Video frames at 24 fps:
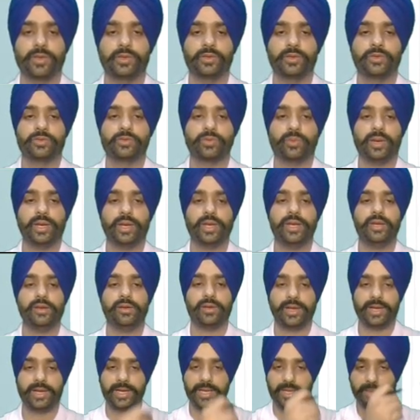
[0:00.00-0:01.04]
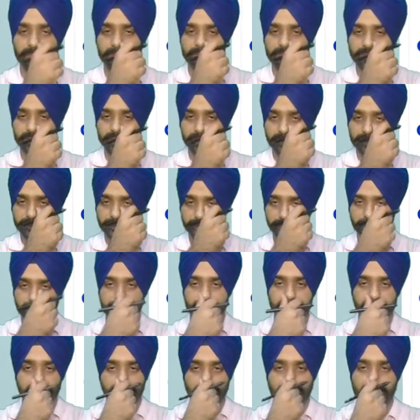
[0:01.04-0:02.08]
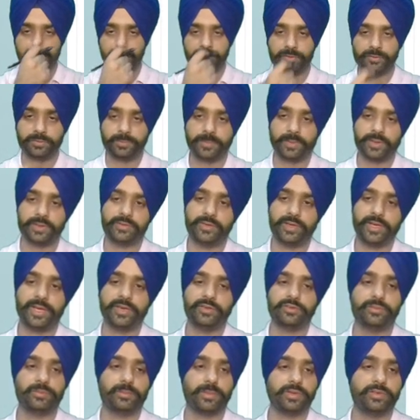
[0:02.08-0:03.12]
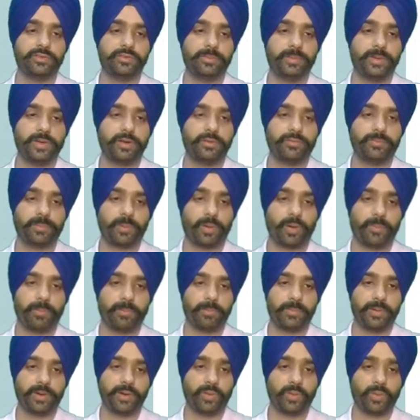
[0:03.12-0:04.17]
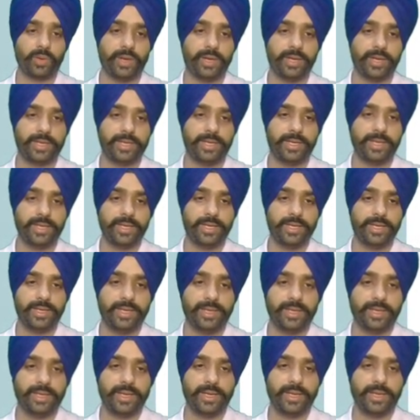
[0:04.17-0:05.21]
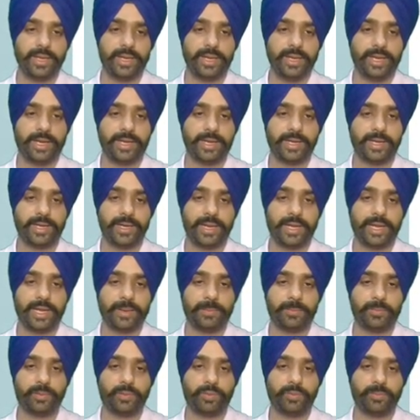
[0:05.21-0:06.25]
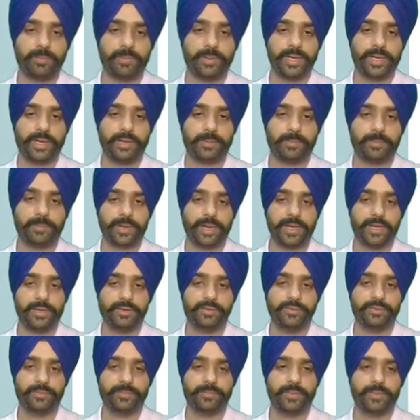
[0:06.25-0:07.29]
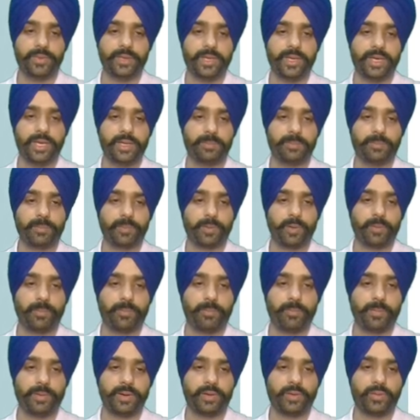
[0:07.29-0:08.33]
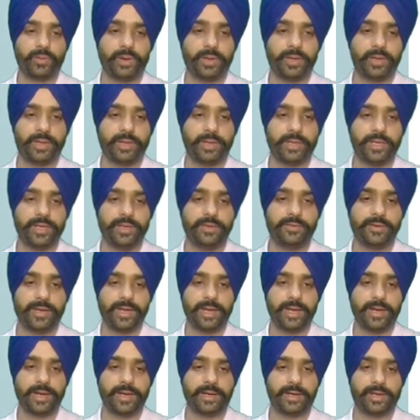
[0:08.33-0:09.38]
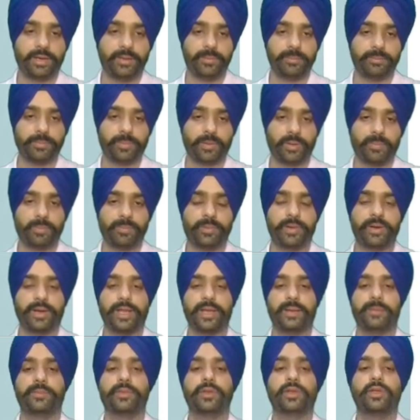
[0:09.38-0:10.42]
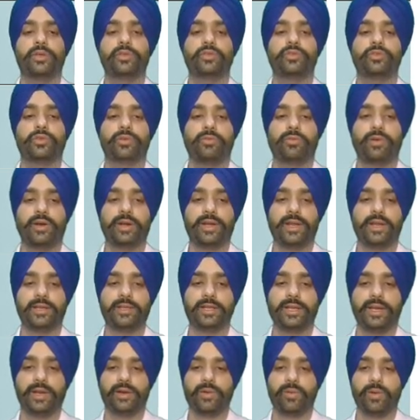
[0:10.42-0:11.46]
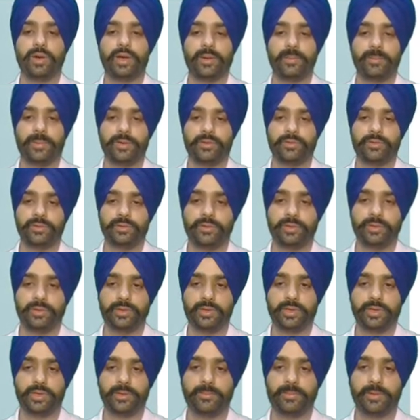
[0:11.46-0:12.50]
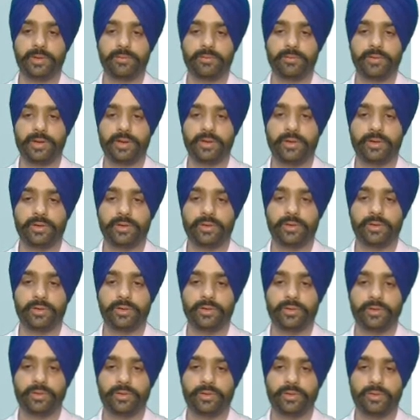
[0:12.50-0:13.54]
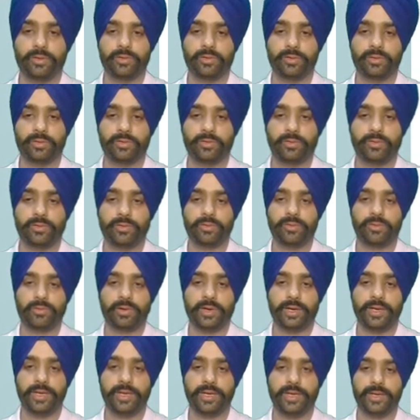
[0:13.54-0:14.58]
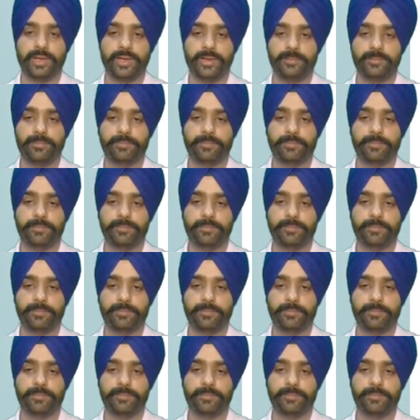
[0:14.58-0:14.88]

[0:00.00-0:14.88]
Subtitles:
So in trading business, merchandise purchased must be of proper quality at an appropriate price in proper quantities and at a proper time. So what are the requirements? Number 1, quality,